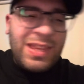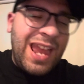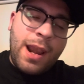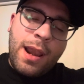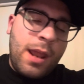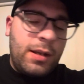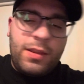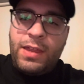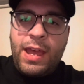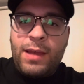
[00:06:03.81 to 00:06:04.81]
they had none of
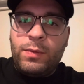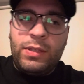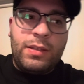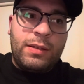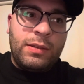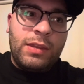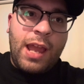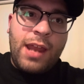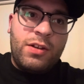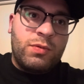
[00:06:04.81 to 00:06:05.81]
that when the
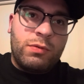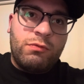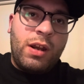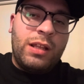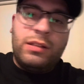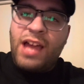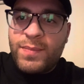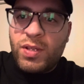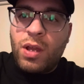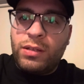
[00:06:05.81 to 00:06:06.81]
Niners were running
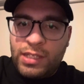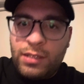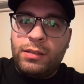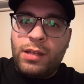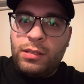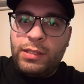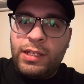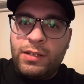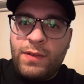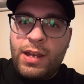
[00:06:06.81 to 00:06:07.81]
laps on the
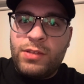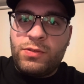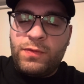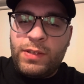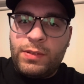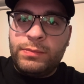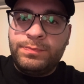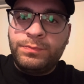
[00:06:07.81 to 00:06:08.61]
Lincoln Financial Field.